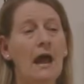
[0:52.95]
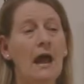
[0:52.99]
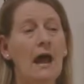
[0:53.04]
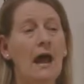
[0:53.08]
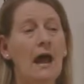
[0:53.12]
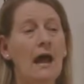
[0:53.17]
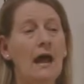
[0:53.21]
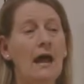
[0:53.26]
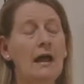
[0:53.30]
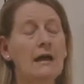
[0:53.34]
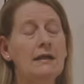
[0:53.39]

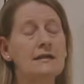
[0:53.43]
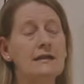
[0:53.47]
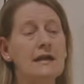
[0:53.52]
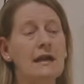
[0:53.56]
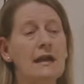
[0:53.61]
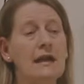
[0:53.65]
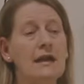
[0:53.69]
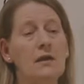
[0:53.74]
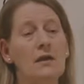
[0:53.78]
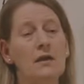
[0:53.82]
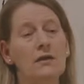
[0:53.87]
and
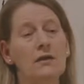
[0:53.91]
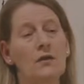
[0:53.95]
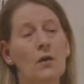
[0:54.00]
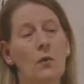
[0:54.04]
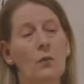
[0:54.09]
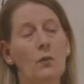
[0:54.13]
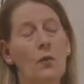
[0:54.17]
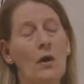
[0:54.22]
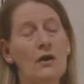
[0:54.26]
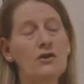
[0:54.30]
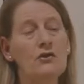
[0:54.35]

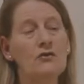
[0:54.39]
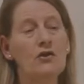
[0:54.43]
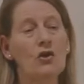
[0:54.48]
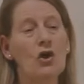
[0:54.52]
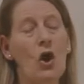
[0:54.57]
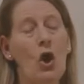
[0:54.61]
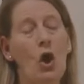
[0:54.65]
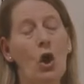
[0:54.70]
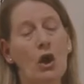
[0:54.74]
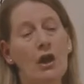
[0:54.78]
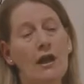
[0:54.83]
when you're
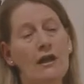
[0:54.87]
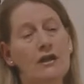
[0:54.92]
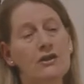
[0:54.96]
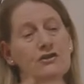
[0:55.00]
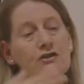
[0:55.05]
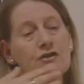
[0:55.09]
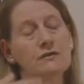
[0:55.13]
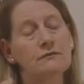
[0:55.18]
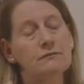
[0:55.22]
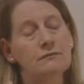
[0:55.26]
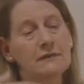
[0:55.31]
at
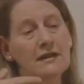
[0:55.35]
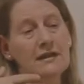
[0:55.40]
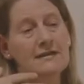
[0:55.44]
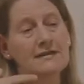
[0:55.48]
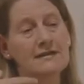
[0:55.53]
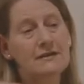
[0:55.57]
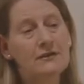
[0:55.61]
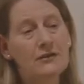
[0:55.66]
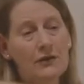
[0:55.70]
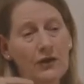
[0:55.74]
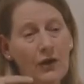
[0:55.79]
college,
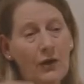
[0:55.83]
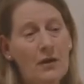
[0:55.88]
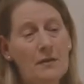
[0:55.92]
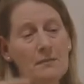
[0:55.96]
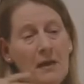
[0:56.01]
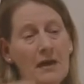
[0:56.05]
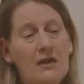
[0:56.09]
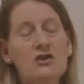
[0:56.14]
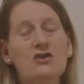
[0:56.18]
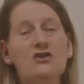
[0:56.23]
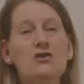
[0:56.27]

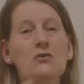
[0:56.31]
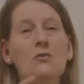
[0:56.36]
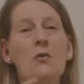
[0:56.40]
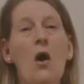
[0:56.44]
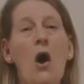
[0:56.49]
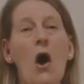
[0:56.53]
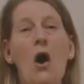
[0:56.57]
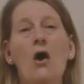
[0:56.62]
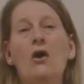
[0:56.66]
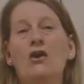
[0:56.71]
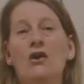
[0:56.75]
it makes you
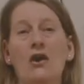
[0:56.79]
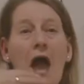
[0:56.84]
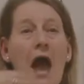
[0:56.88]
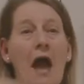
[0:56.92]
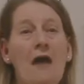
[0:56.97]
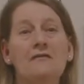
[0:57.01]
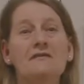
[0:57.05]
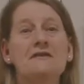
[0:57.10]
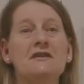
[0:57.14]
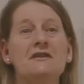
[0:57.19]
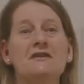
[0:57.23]
work, you
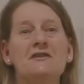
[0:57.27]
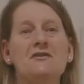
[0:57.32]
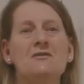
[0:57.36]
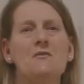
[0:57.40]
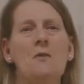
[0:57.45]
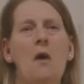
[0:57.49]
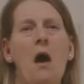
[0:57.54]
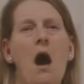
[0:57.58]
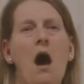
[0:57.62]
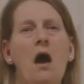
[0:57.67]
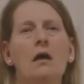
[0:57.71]
have to do
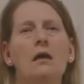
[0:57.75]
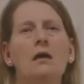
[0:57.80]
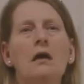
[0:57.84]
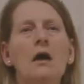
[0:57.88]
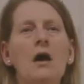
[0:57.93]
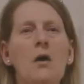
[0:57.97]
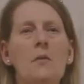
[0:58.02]
work,